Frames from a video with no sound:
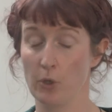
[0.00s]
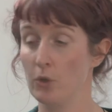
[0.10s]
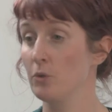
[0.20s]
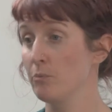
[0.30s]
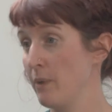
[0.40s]

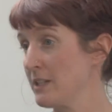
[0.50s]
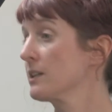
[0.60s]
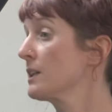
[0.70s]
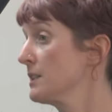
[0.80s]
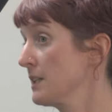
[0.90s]
who
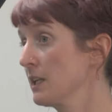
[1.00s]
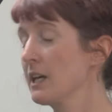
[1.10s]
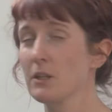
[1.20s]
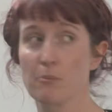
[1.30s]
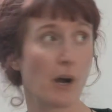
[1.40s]
basically didn't
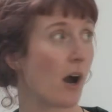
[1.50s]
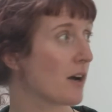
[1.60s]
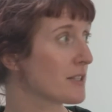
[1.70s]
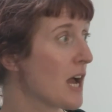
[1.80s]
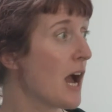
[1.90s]
let them
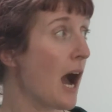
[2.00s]
pass.